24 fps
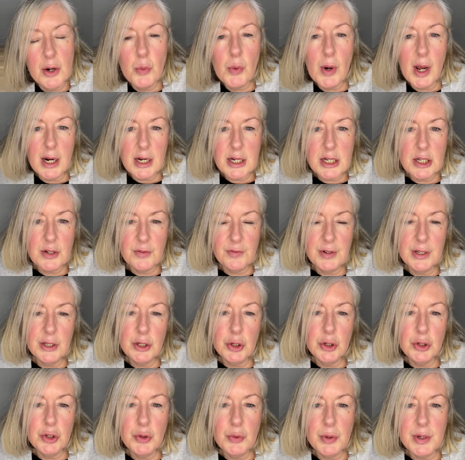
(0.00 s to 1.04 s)
relatively
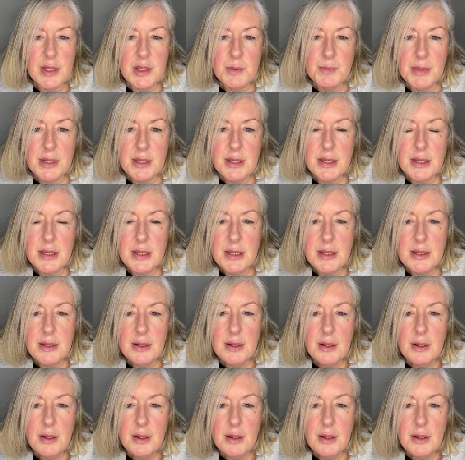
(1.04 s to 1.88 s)
good Christmas.